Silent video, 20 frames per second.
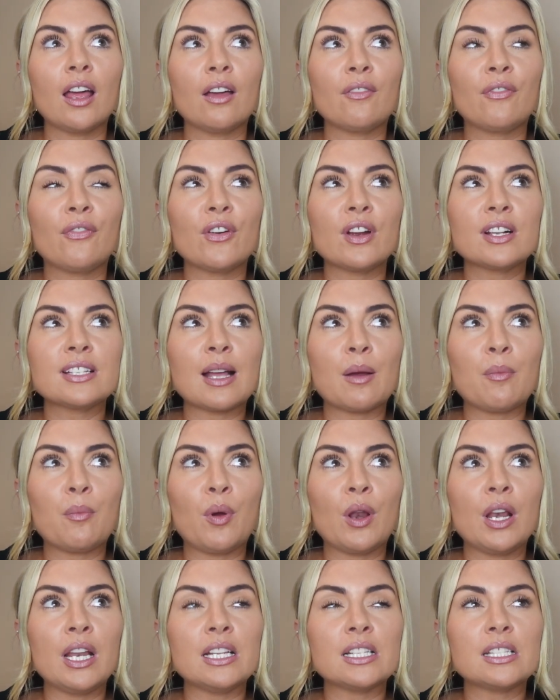for
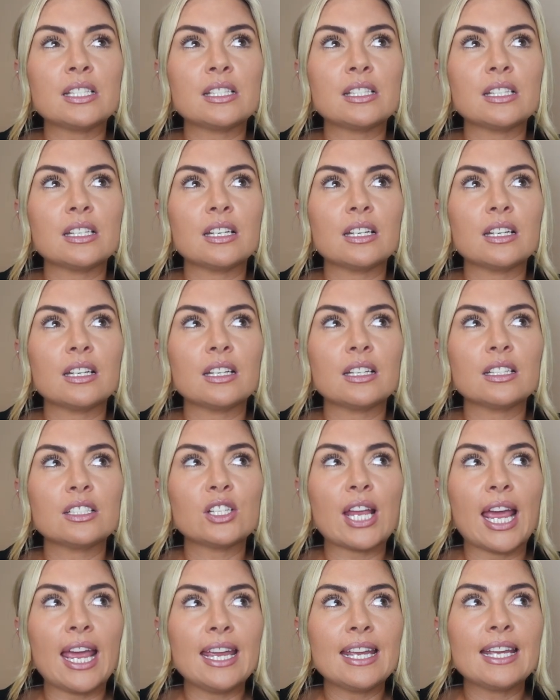example, it's
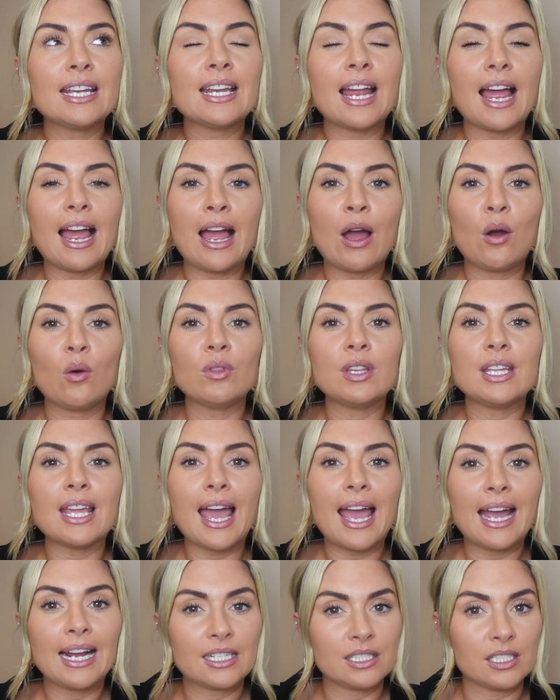taken out the
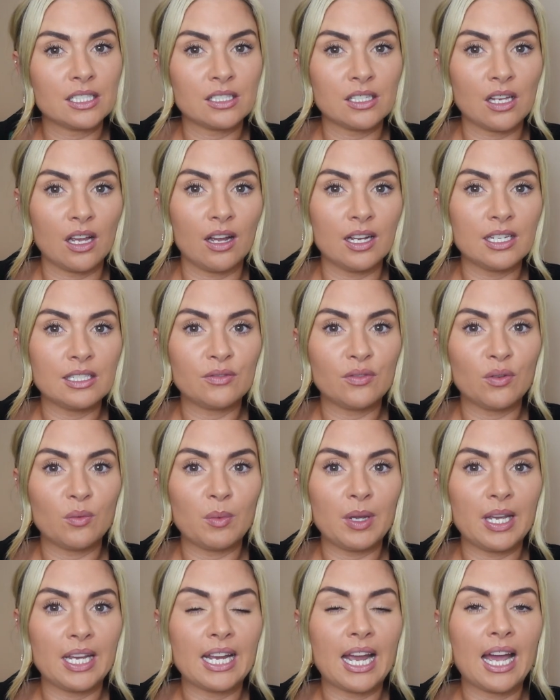exercise for
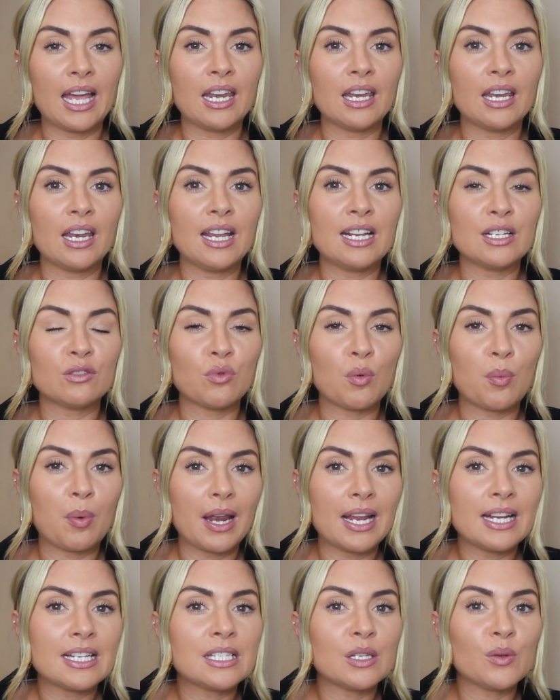me and it's
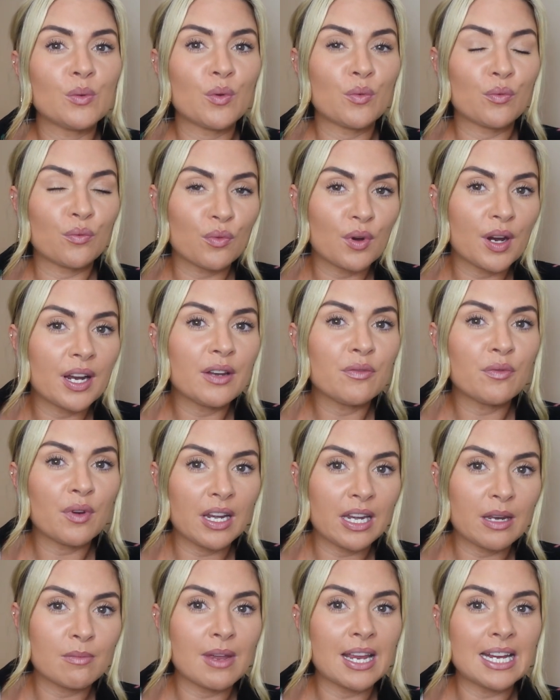replaced it with really,
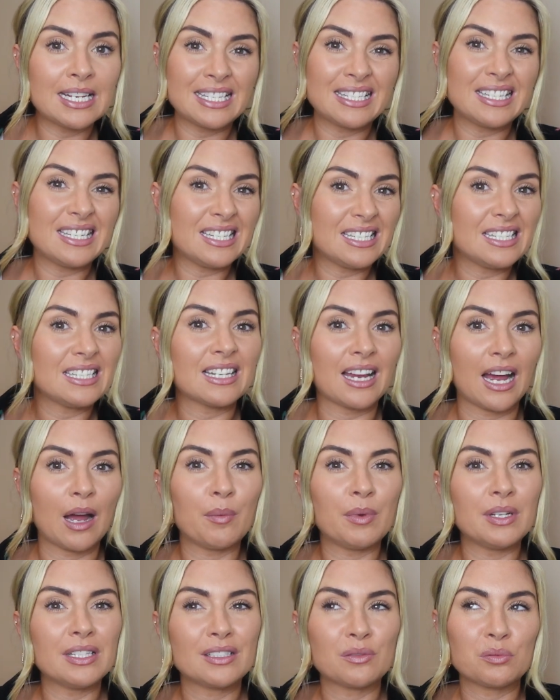really amazing eating
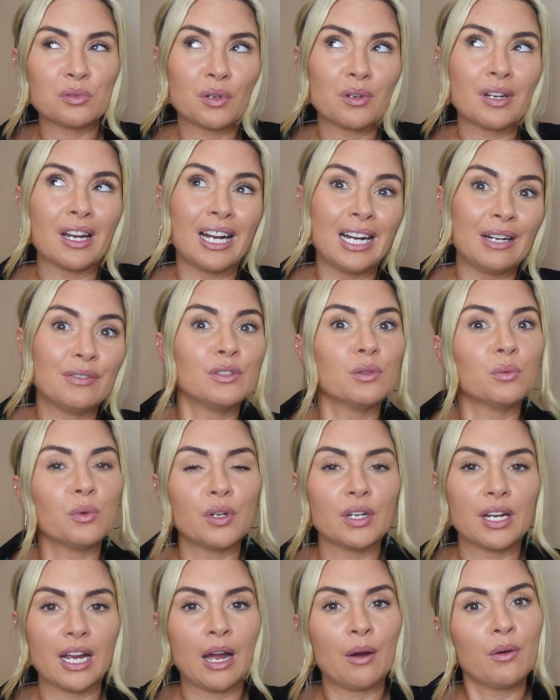habits so I don't have to
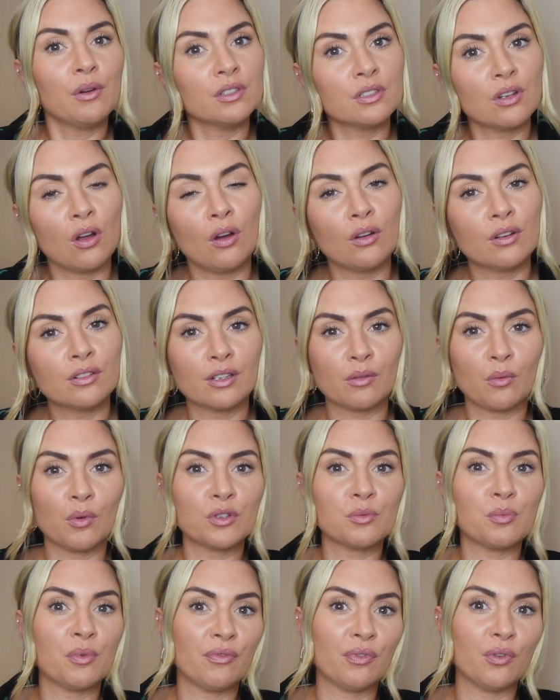work out as hard as I
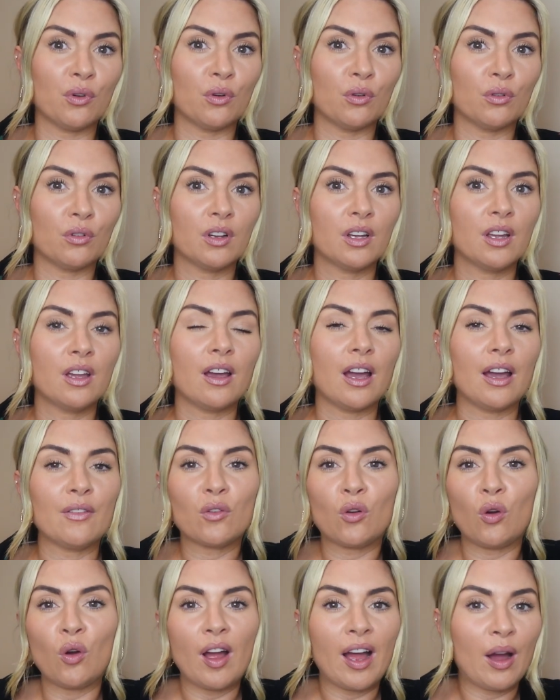was before.
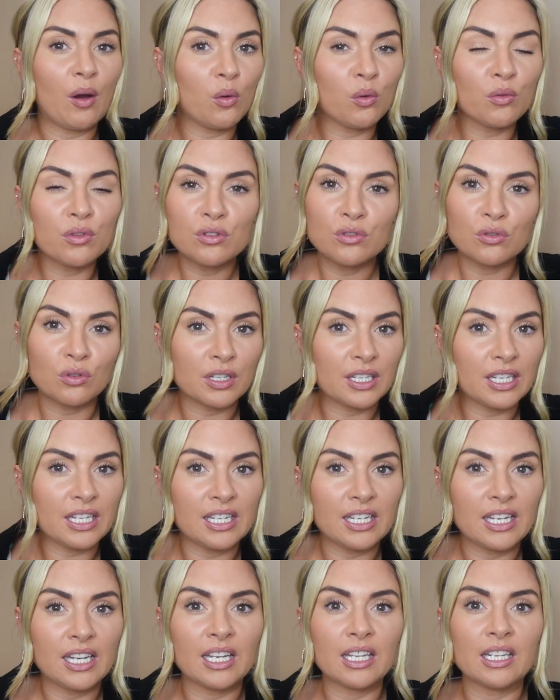I've cut out all the junk
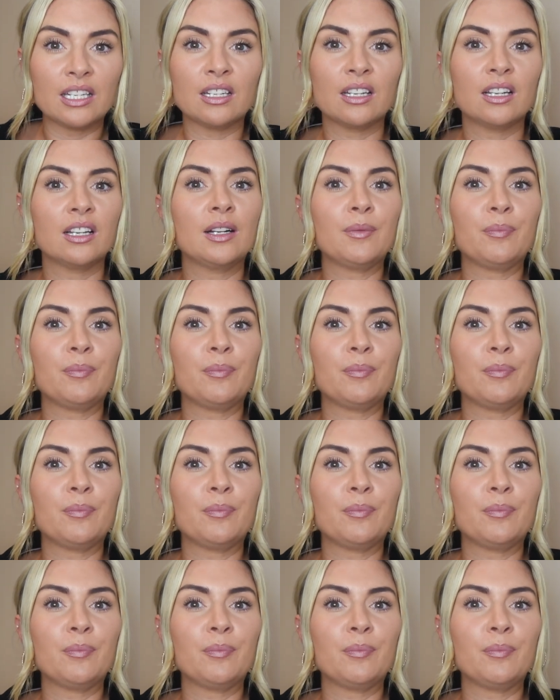eating.